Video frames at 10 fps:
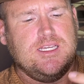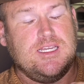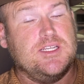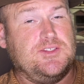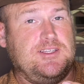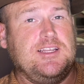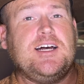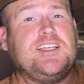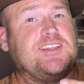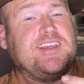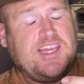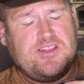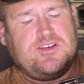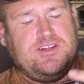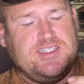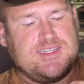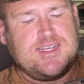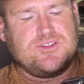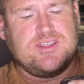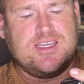It is not together. It is
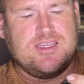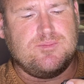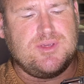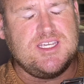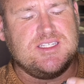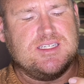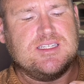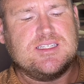actually in pieces,